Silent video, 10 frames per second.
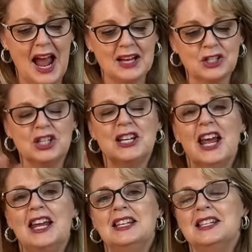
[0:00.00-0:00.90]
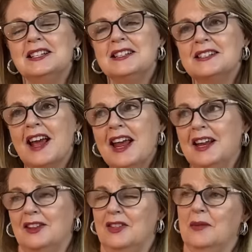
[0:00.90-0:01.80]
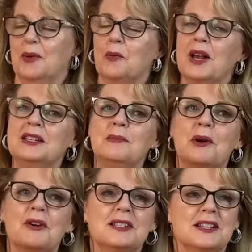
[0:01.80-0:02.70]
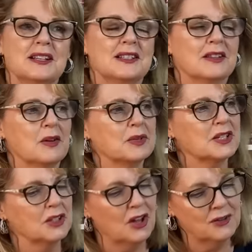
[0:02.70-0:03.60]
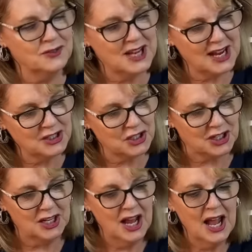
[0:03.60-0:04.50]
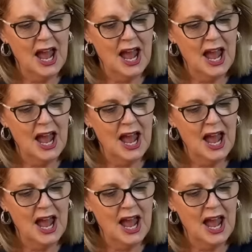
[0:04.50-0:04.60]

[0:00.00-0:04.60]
and he didn't say anything, but Wendy Berry says that there was a lot of tension